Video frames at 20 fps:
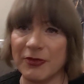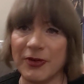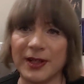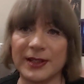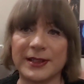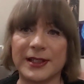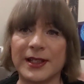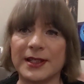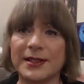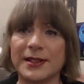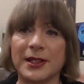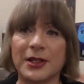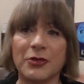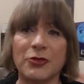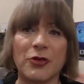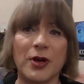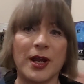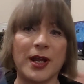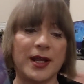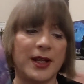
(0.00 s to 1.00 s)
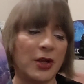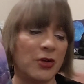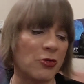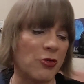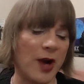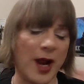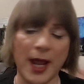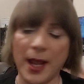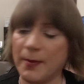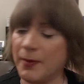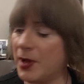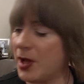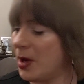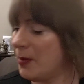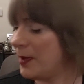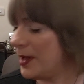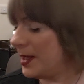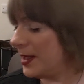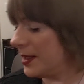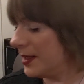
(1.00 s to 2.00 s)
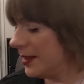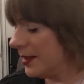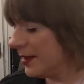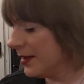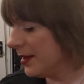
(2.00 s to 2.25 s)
fantastic, great crime comic.